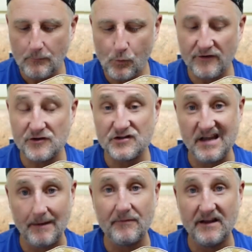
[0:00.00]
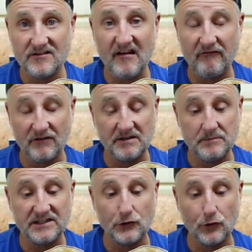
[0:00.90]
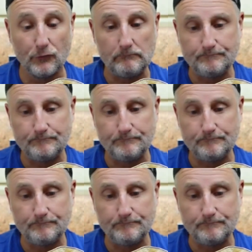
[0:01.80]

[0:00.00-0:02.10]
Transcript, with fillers: With a dip, they'd definitely be good.